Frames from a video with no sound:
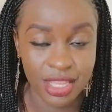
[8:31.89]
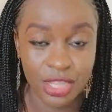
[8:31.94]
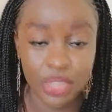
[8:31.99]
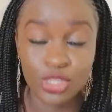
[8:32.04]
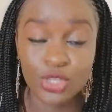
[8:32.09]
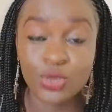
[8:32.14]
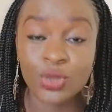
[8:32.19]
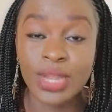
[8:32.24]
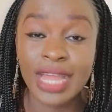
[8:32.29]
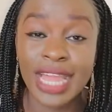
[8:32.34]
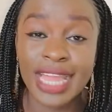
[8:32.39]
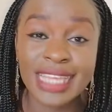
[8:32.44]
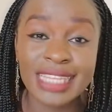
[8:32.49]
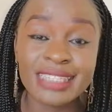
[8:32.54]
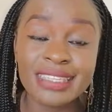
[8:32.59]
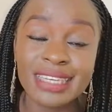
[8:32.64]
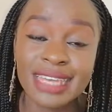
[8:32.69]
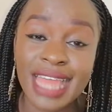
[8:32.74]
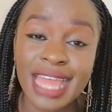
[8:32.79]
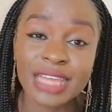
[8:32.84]
So
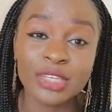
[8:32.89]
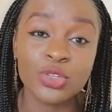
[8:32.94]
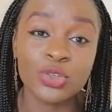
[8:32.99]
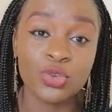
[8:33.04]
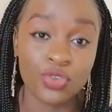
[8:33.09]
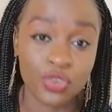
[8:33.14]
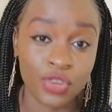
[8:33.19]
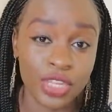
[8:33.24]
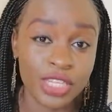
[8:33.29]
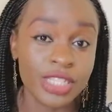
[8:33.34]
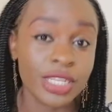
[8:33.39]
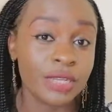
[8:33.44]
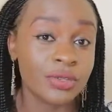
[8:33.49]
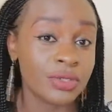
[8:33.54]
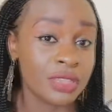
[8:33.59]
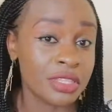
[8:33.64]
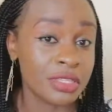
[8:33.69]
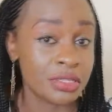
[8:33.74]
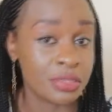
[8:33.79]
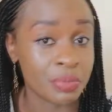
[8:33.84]
guys, learn to reach out
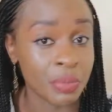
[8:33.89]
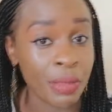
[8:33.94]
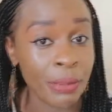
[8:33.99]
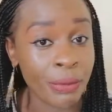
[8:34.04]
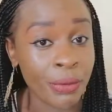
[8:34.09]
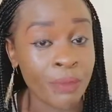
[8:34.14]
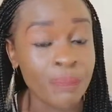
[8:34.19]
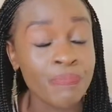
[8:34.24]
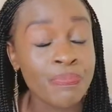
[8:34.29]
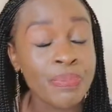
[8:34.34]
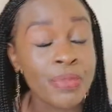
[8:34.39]
to these people.